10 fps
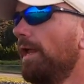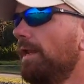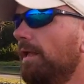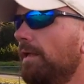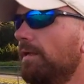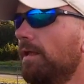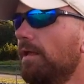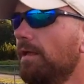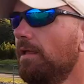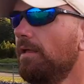and
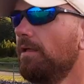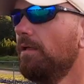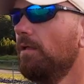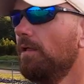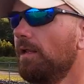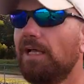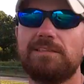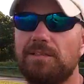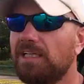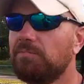
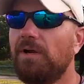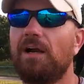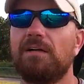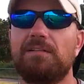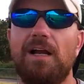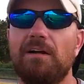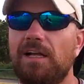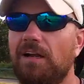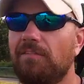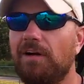that's been our
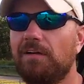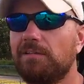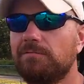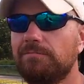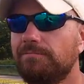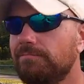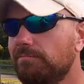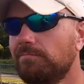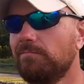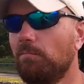kind of our
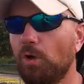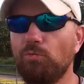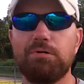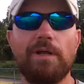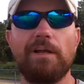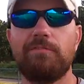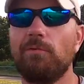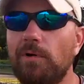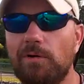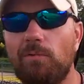blueprint, if you
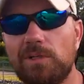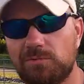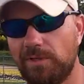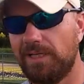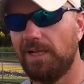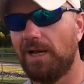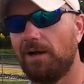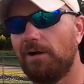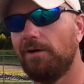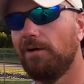will. Once we get
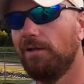our